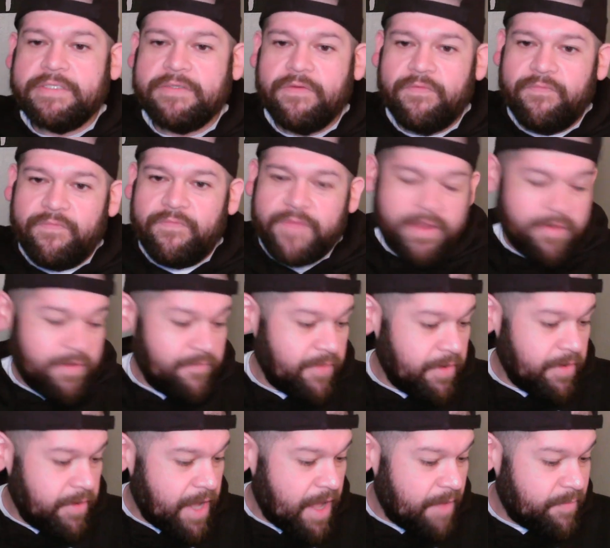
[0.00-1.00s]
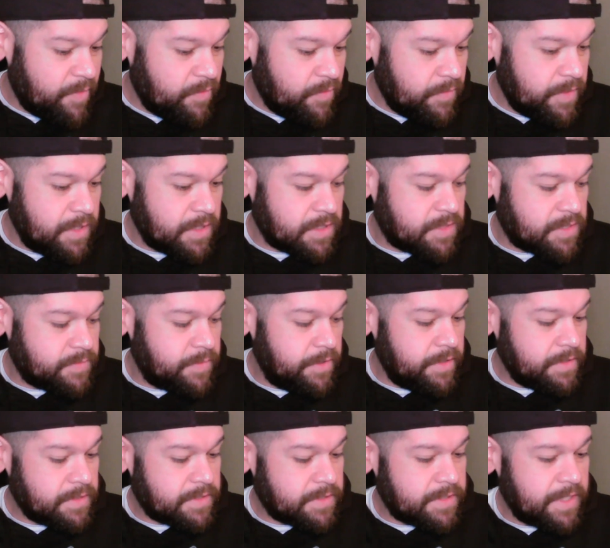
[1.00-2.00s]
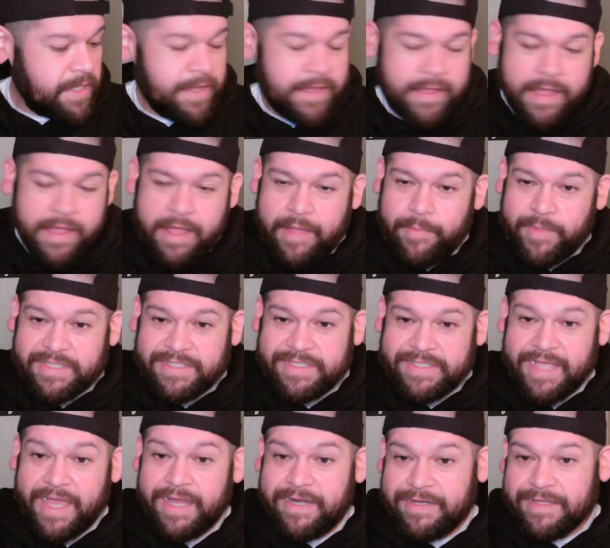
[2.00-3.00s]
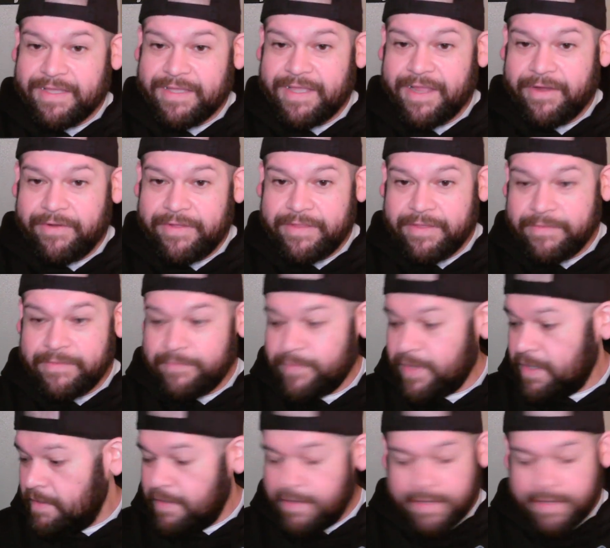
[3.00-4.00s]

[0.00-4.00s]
So very, very happy with the experience. I'm excited to carry them.